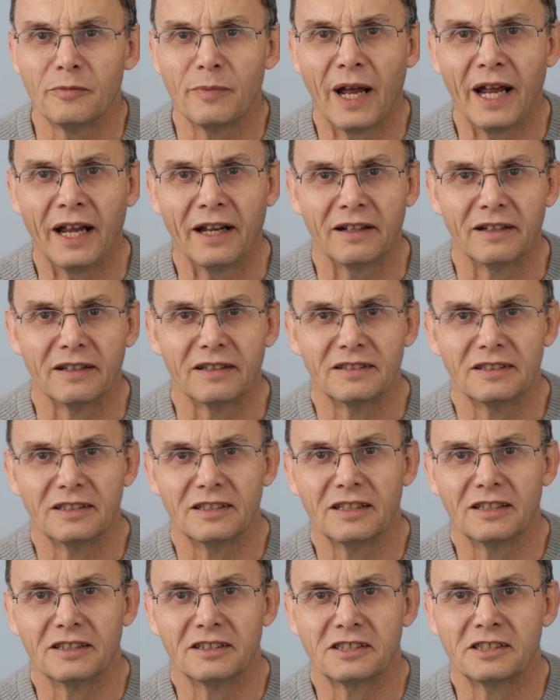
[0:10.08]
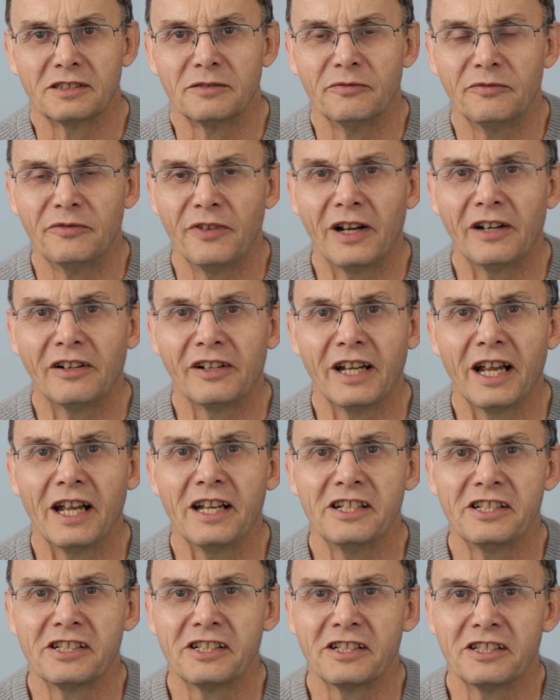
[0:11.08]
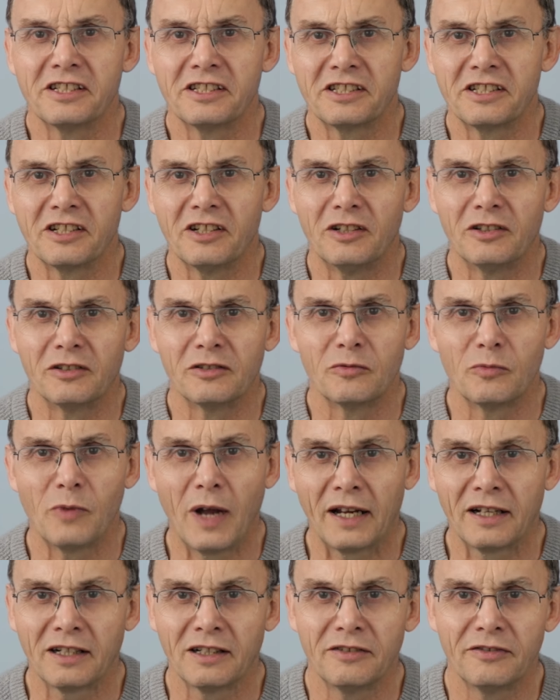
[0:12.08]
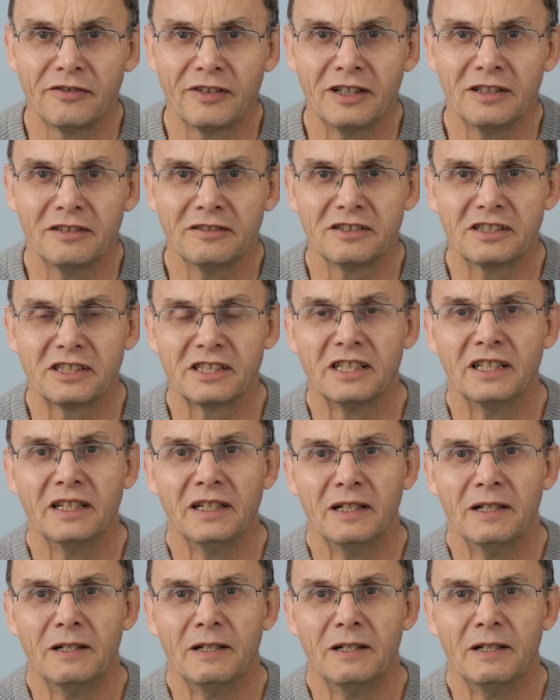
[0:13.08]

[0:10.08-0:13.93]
about some variations on waggler floats.